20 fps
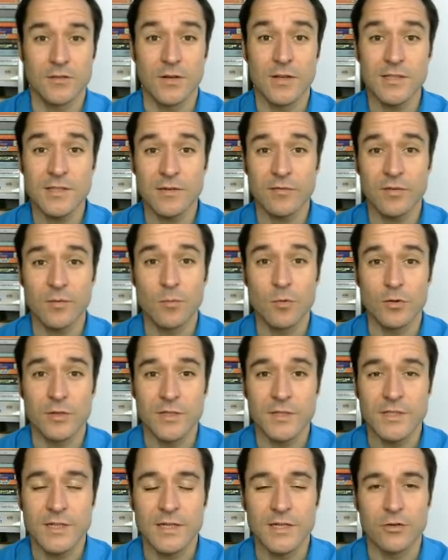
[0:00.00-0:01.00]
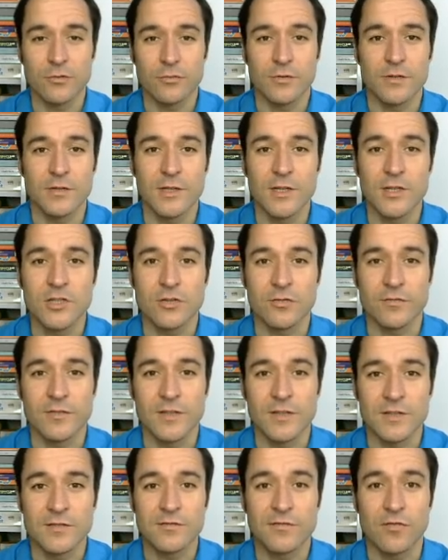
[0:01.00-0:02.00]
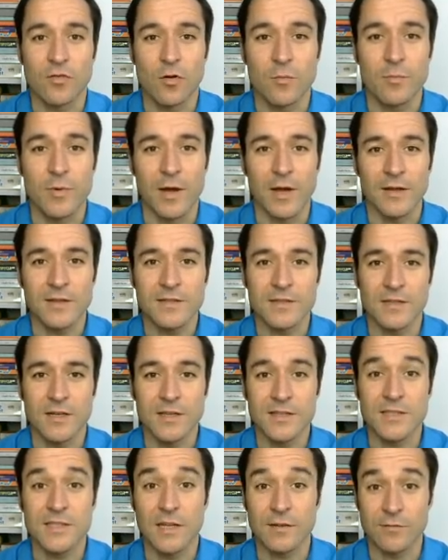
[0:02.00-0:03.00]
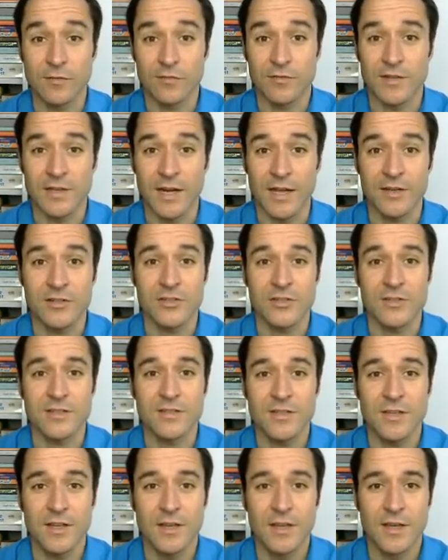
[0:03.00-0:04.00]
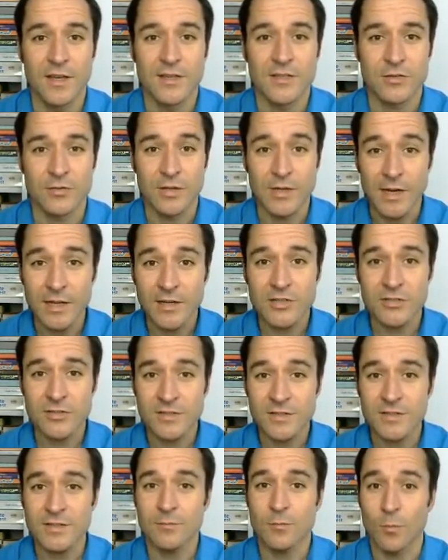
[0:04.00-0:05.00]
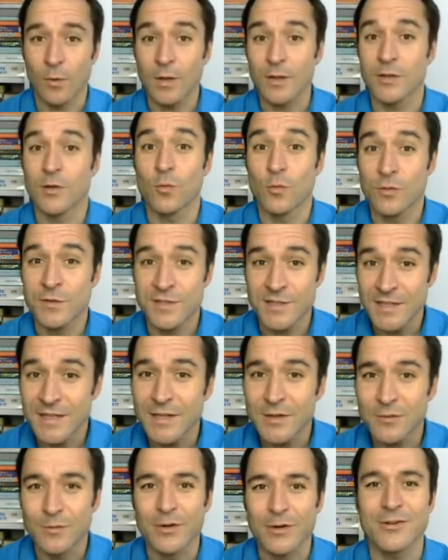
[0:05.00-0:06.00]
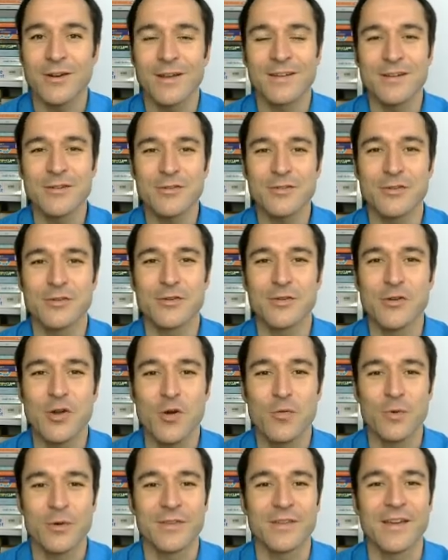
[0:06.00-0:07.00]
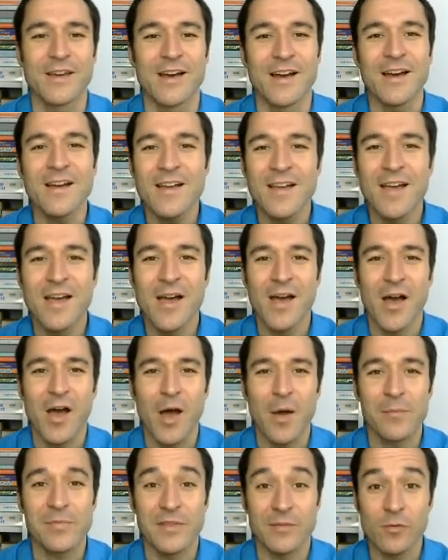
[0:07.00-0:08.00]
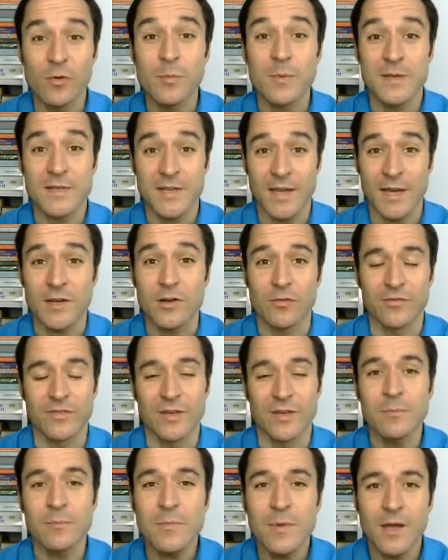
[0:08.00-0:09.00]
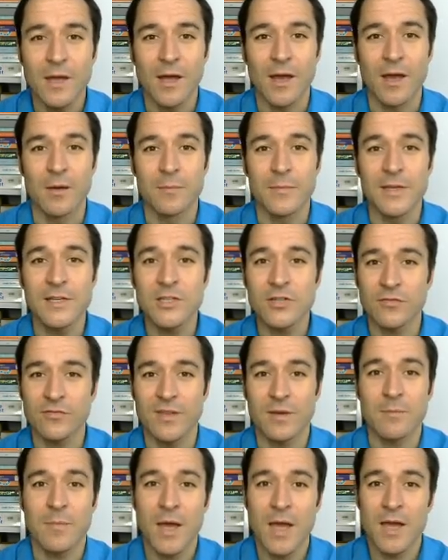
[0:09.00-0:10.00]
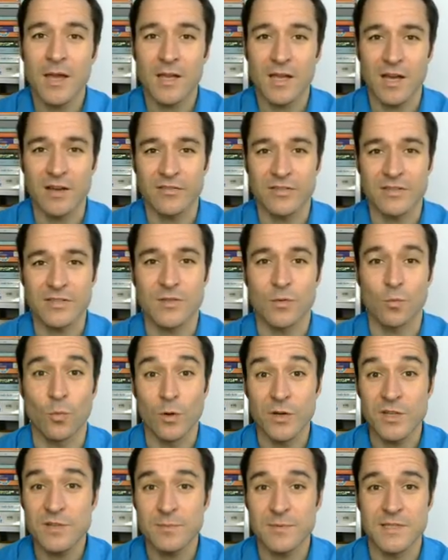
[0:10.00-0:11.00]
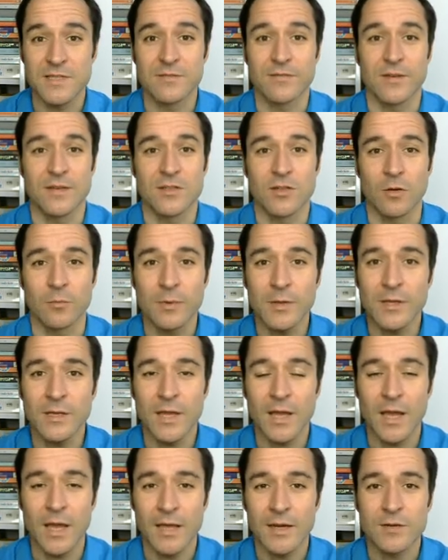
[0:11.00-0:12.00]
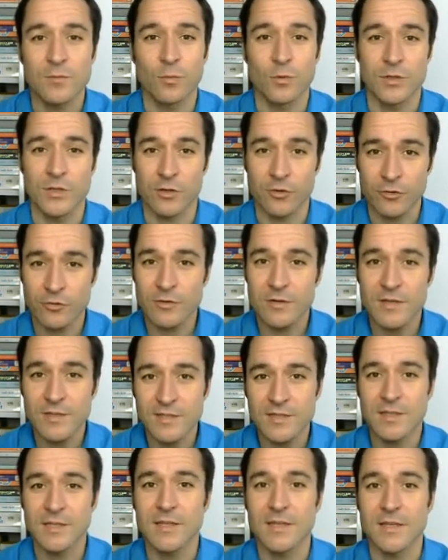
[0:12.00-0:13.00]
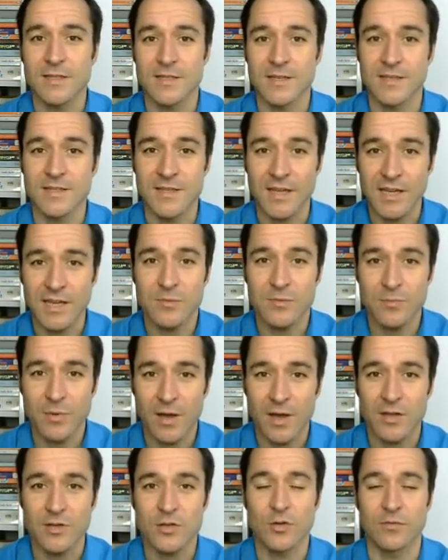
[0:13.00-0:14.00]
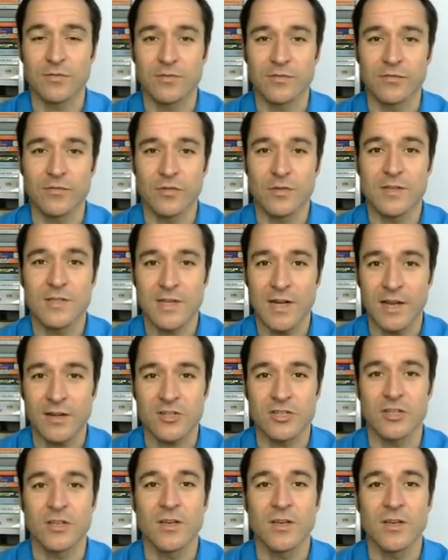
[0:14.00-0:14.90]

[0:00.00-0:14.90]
have a more detailed look into each of these four parts and let's start with the lectures. So the lectures, well, you're seeing one right now, so you know what they are. Um, there will be 10 of them. Um, each of them covers one specific topic. And what you're currently seeing is the second part of the first lecture,